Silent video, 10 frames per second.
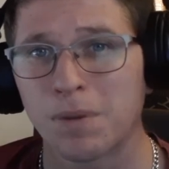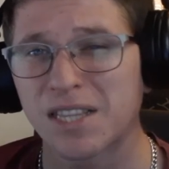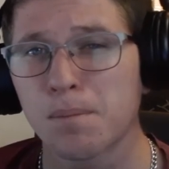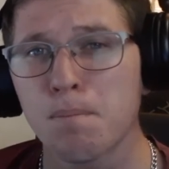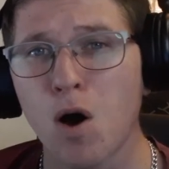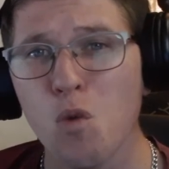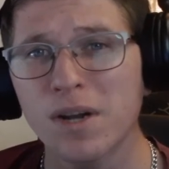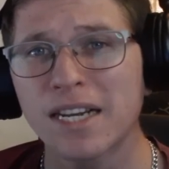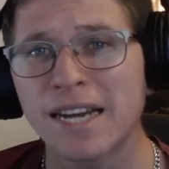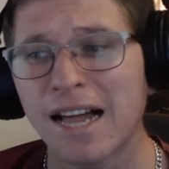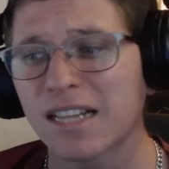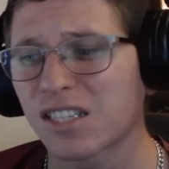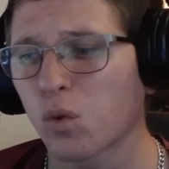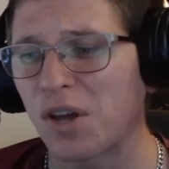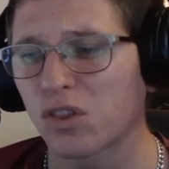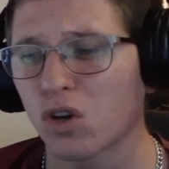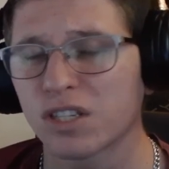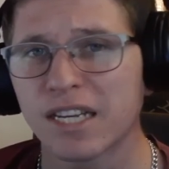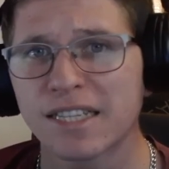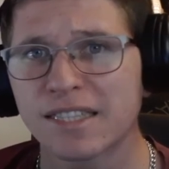but the moment Nelson went
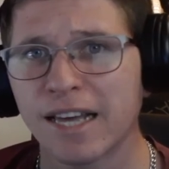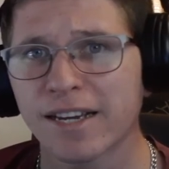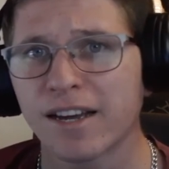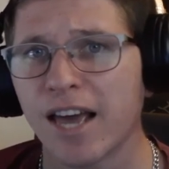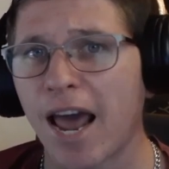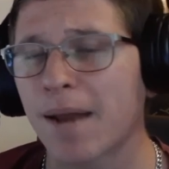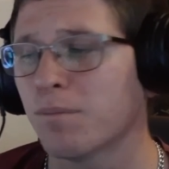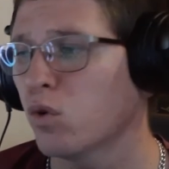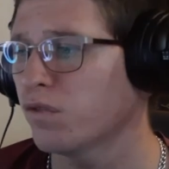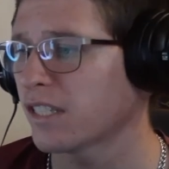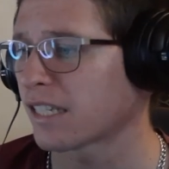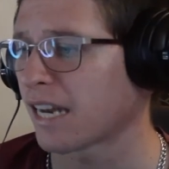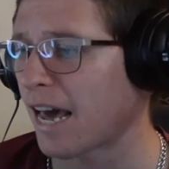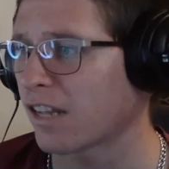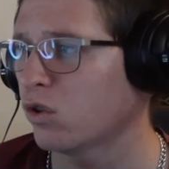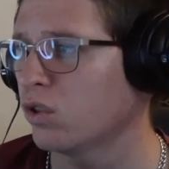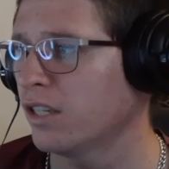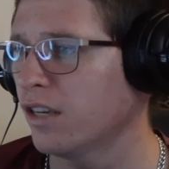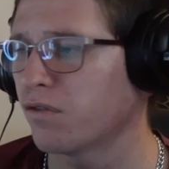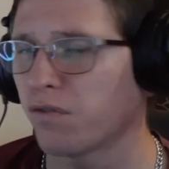on the attack and moved his knight to
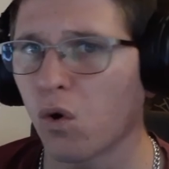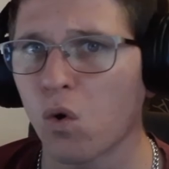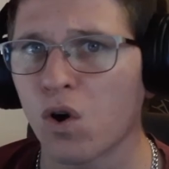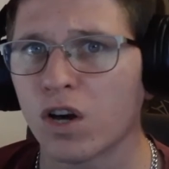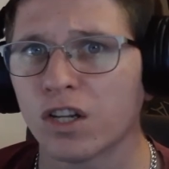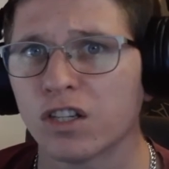d4,